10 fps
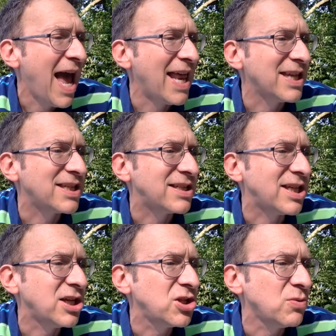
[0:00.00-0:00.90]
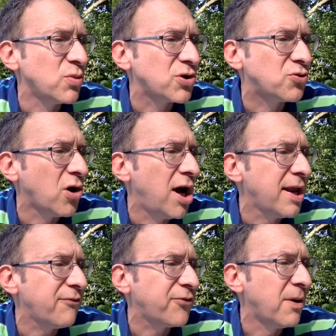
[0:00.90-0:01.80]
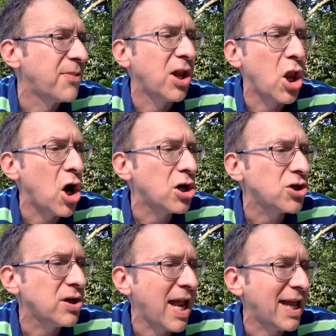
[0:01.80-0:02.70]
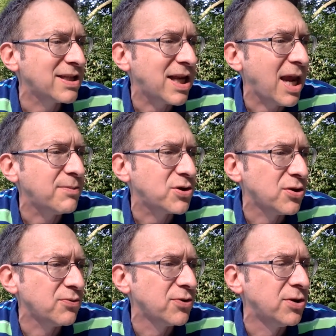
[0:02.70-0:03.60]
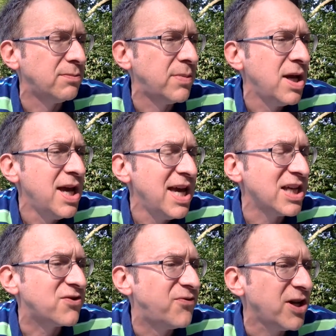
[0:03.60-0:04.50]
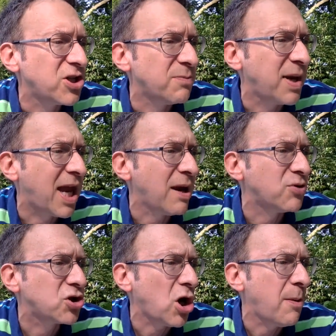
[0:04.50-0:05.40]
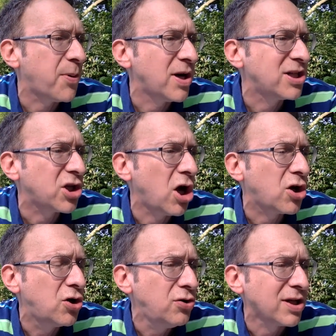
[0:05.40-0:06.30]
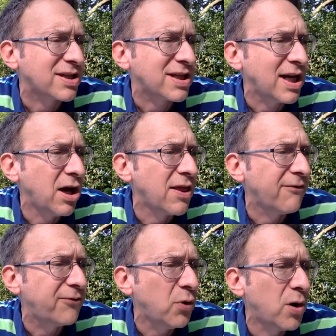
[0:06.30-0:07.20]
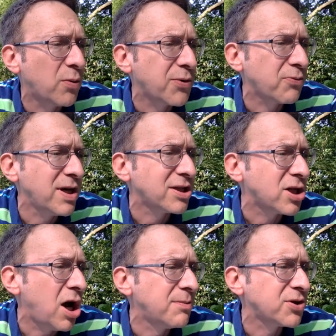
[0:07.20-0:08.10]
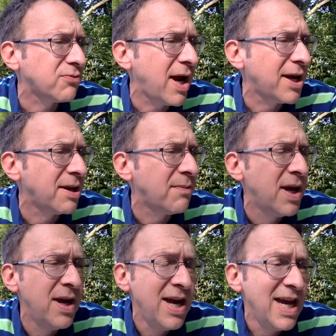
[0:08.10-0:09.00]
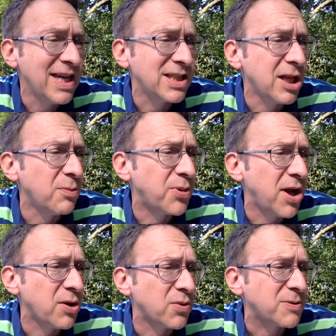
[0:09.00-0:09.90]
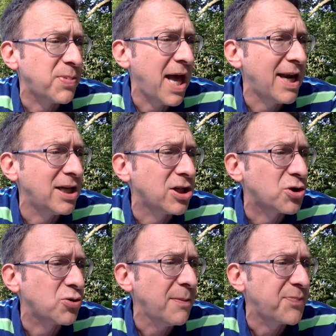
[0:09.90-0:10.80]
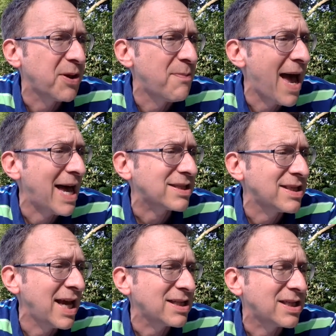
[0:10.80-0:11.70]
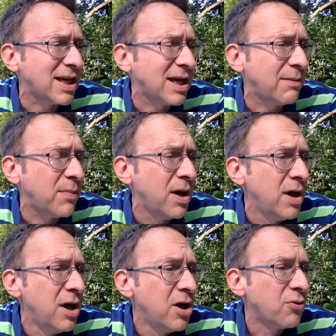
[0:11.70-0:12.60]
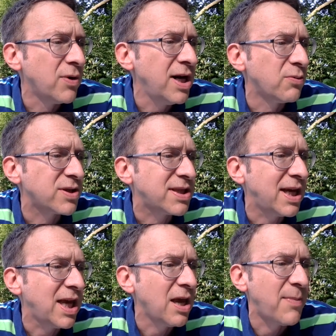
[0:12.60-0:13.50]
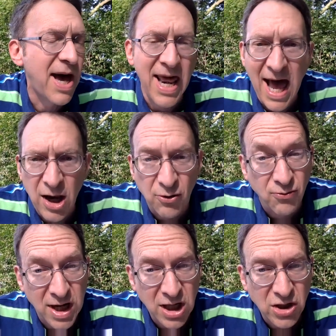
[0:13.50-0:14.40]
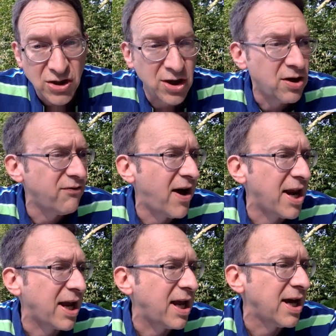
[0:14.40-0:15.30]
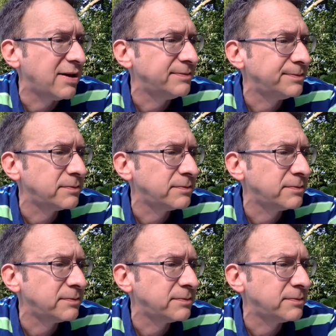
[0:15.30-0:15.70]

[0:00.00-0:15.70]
and his attention was drawn from the larger landscape to the room. His vision became sharper. He saw Kuta sitting on the floor with Rita's arms around him. His little brother was planning to trip the mast next to him. Rita was thinking about how to reach the Nirvana gun.